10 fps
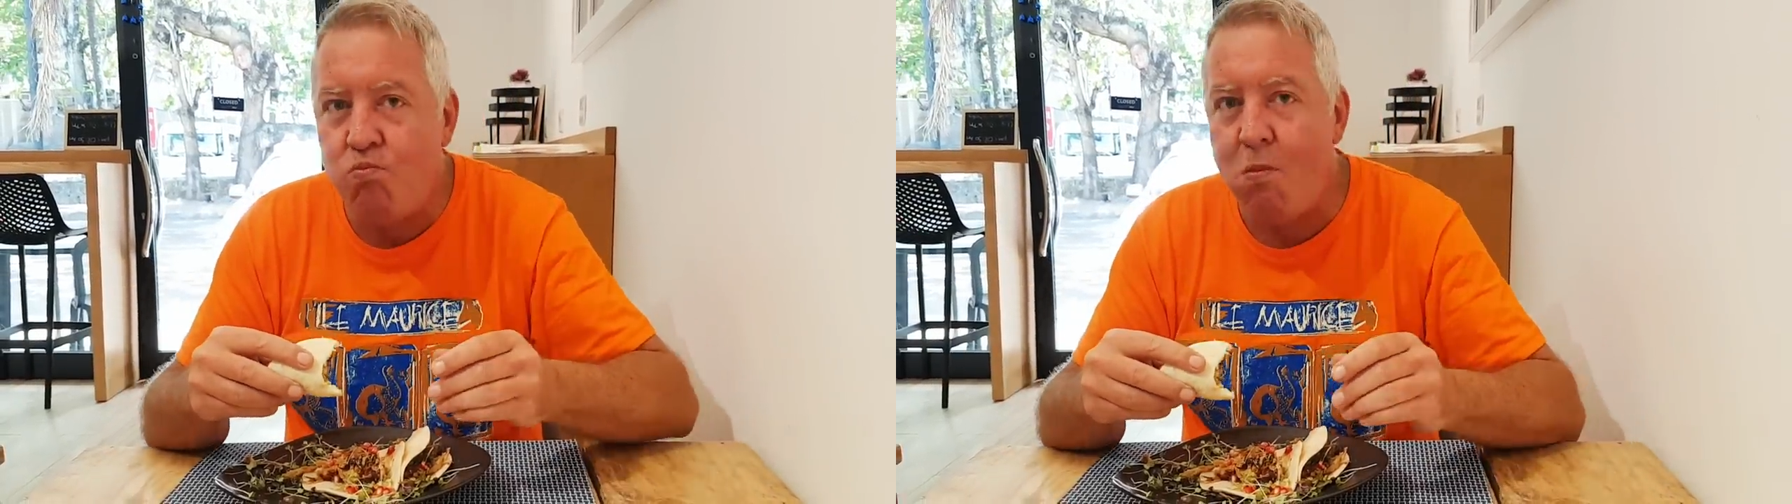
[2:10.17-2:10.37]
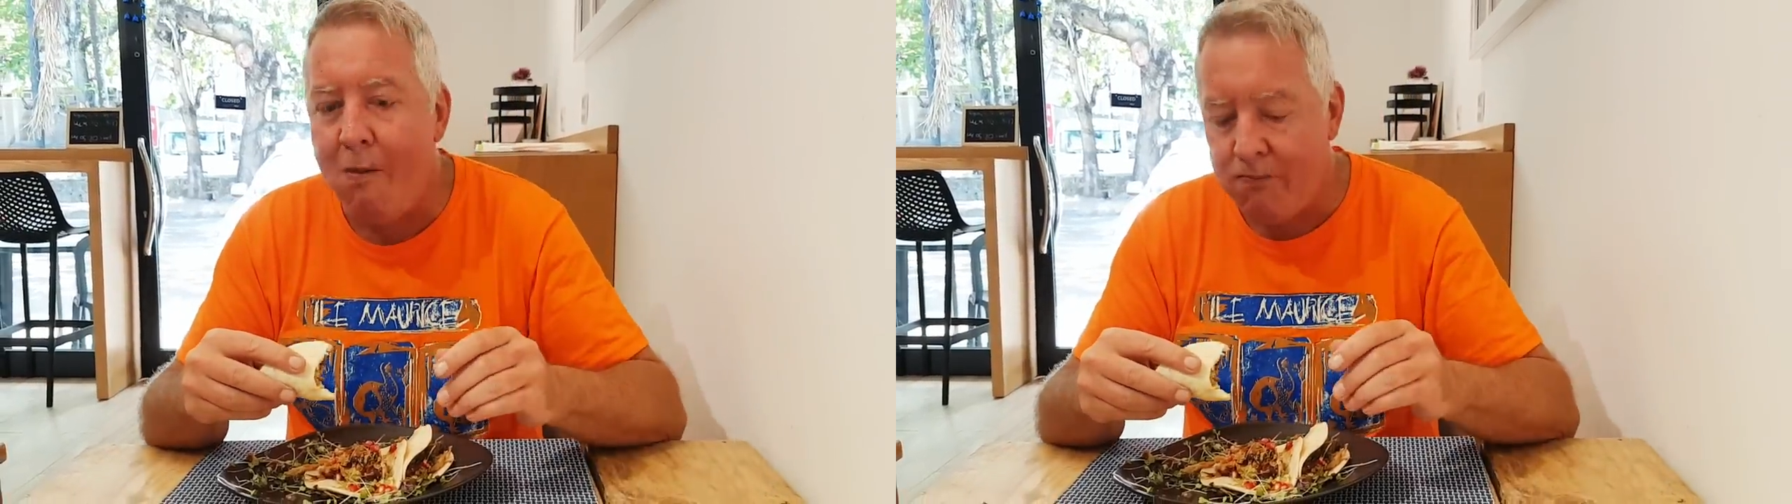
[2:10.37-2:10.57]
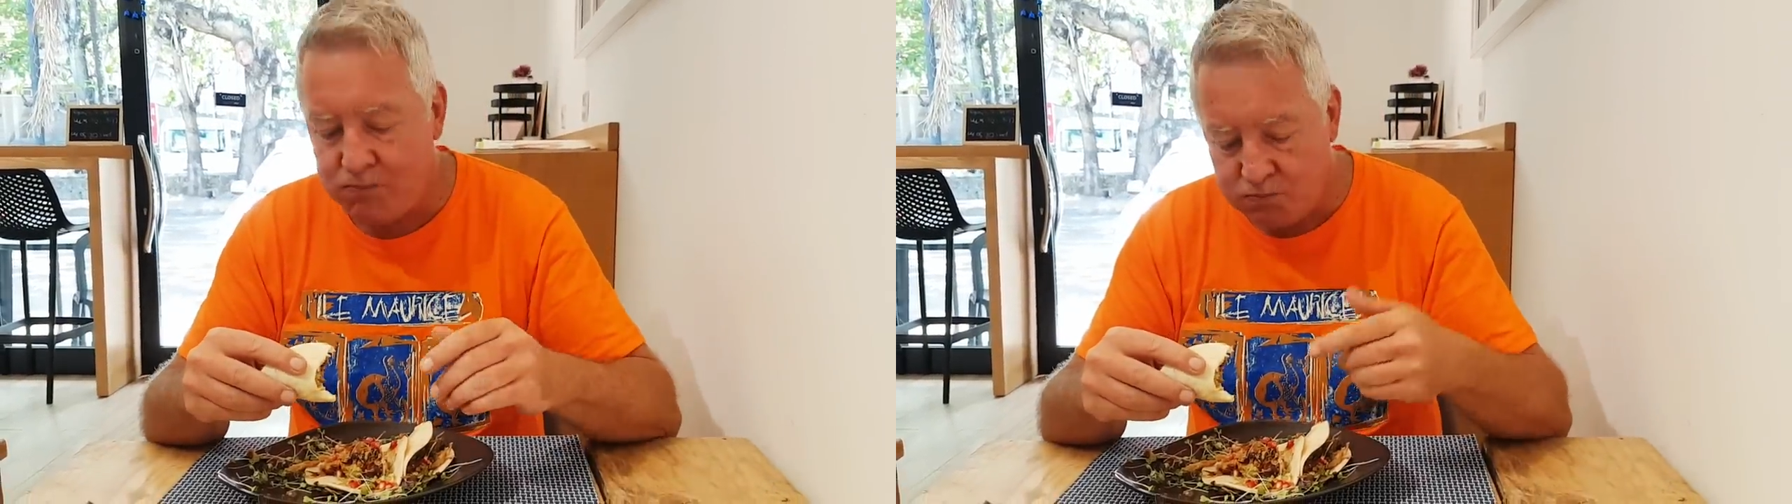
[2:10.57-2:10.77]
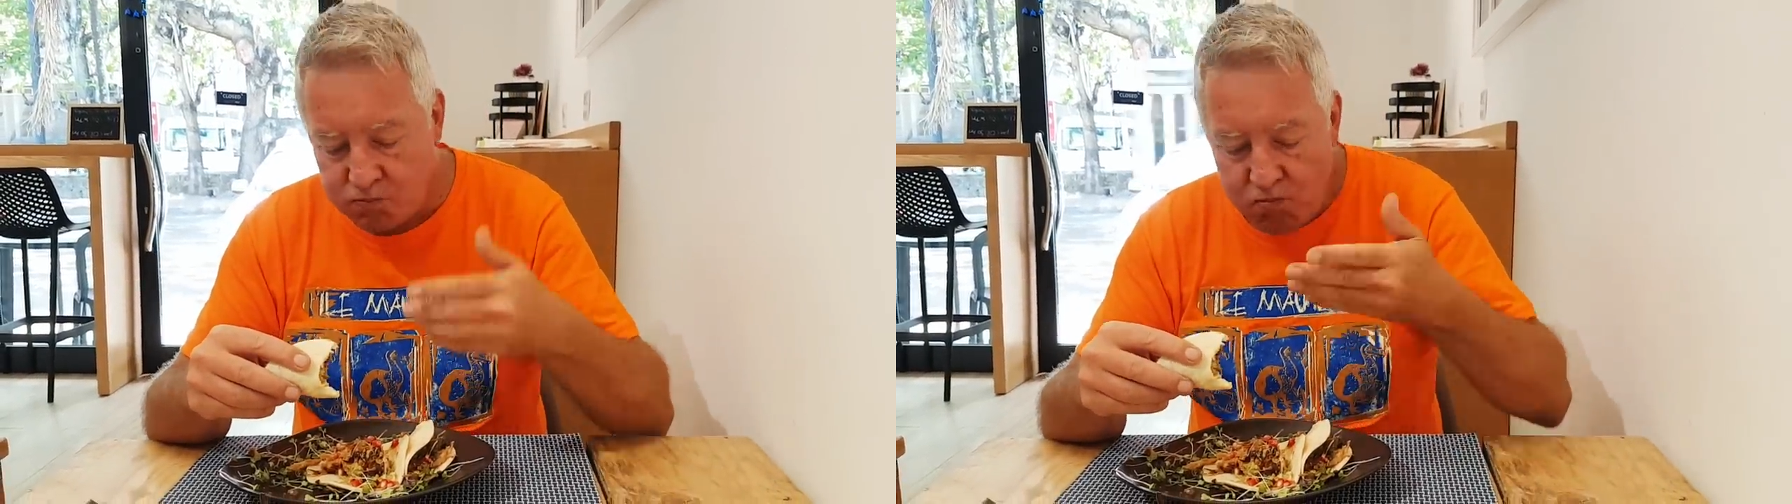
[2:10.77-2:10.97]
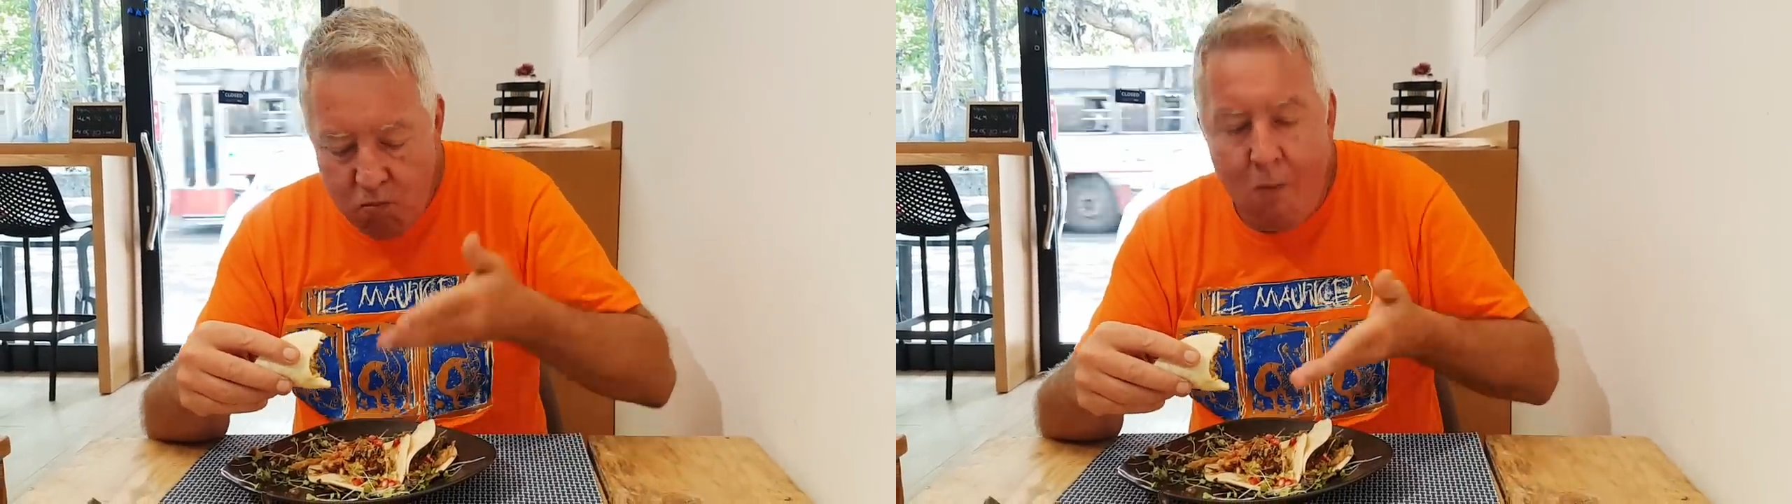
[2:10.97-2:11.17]
has a
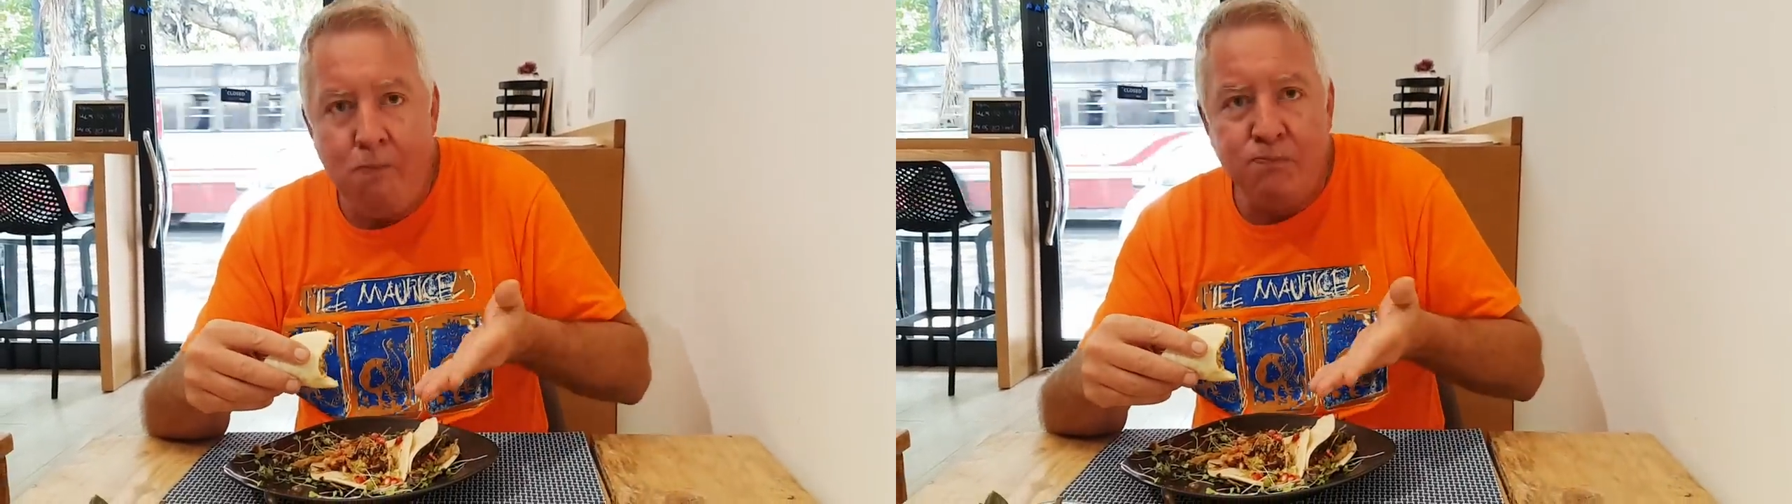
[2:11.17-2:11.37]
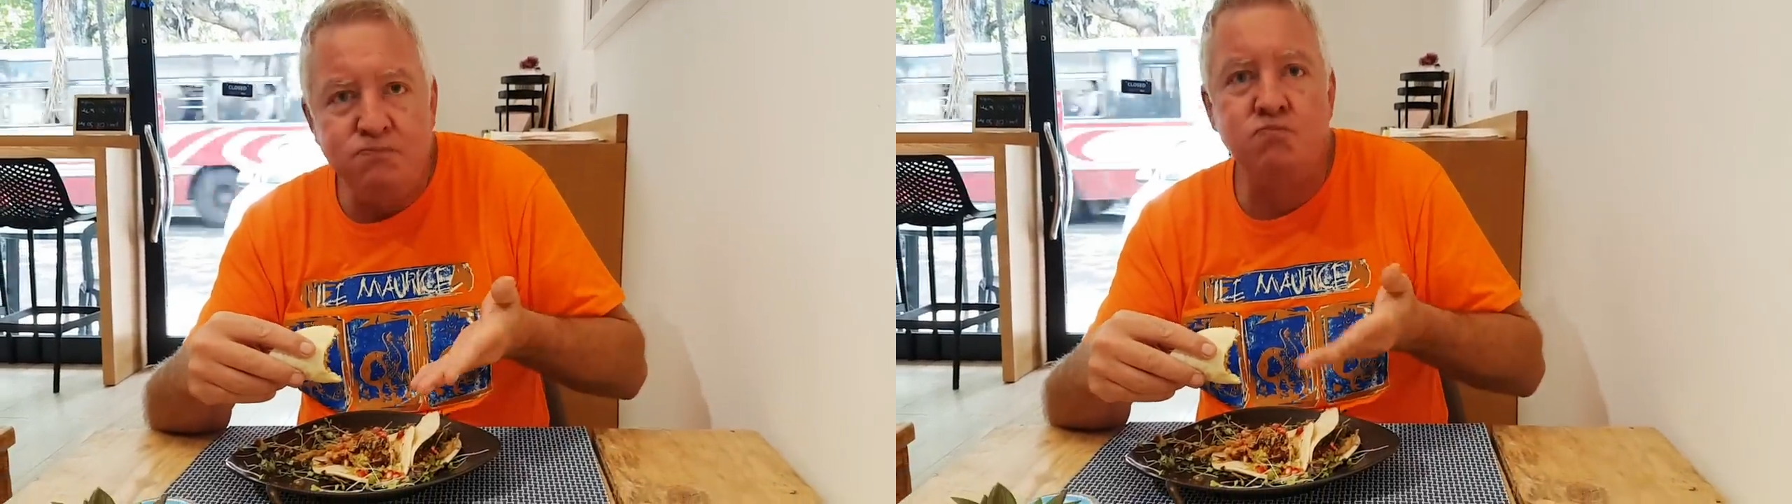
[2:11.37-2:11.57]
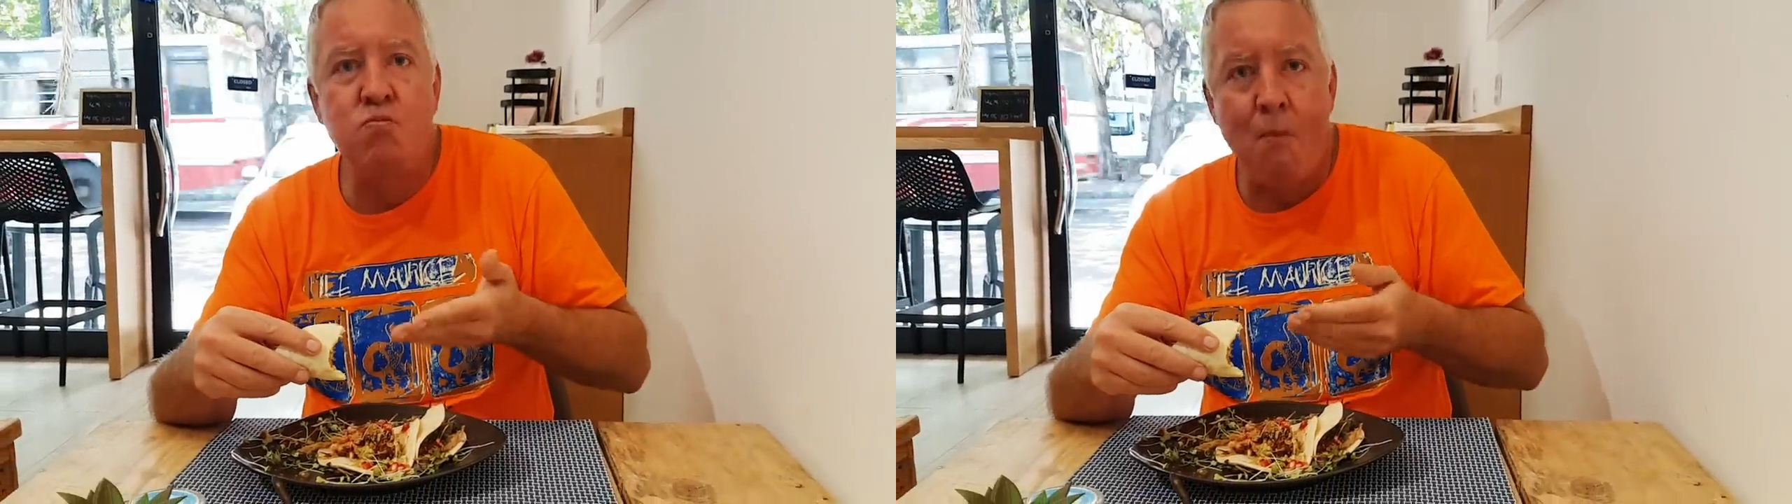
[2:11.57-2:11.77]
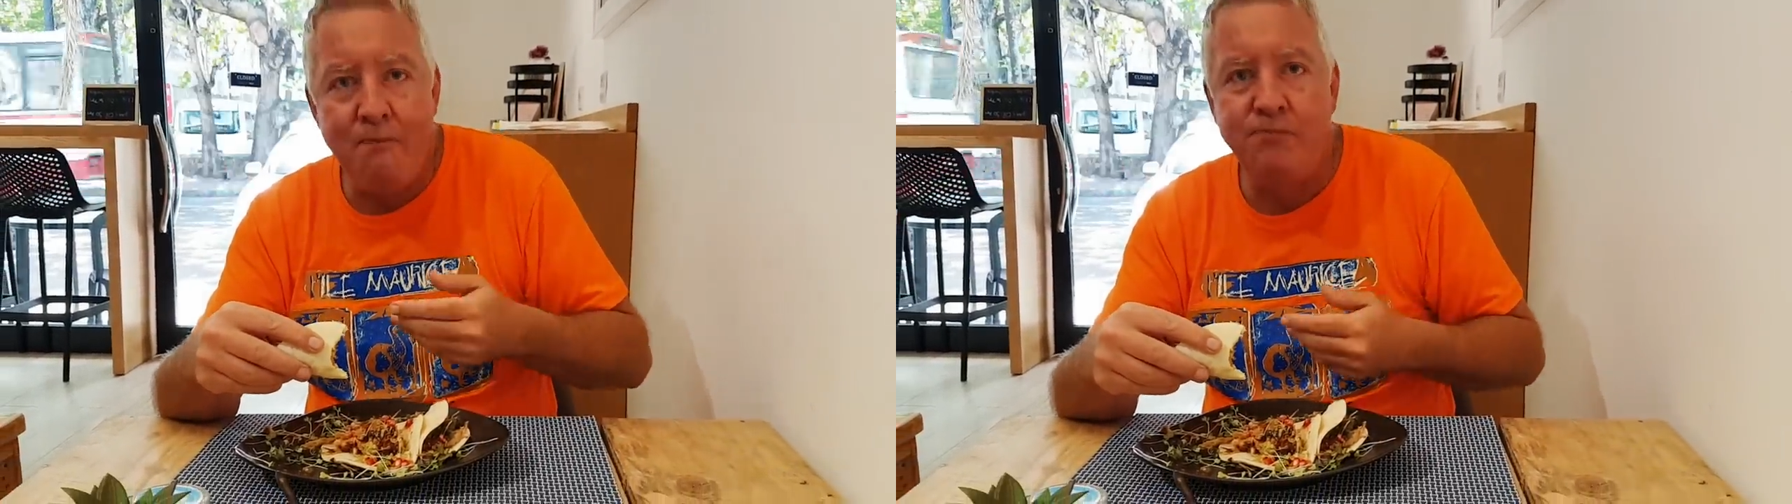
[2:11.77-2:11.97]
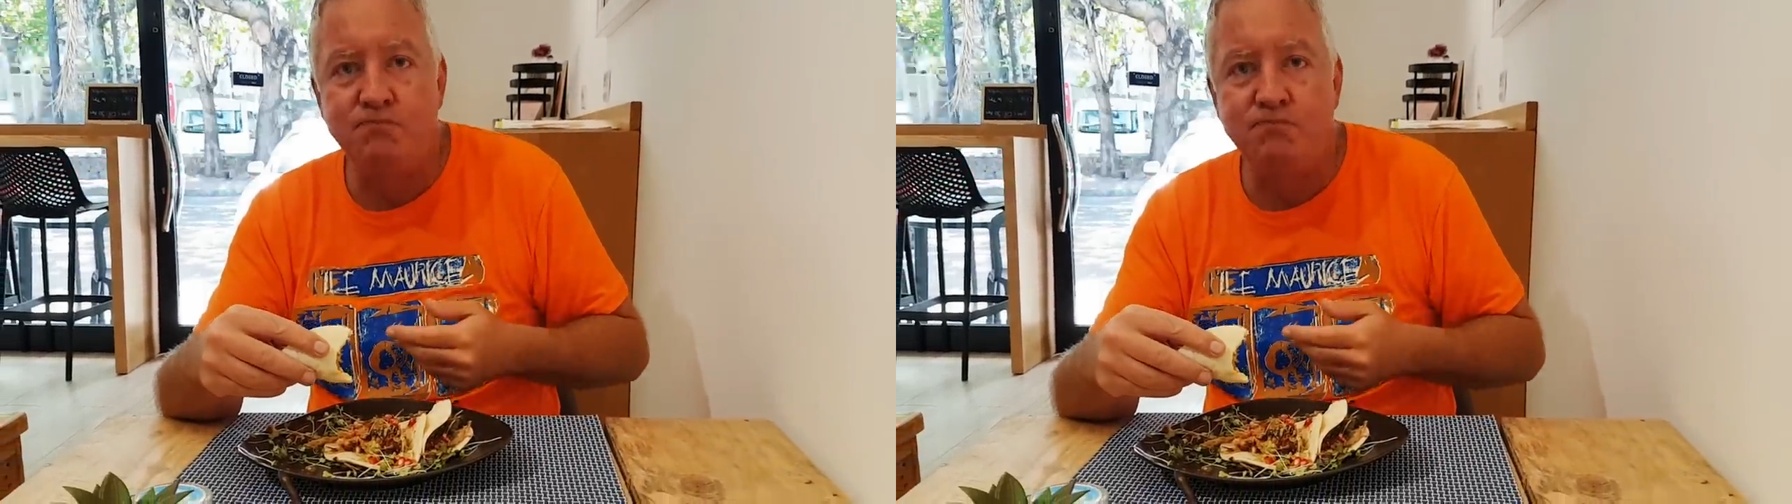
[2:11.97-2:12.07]
beautiful fresh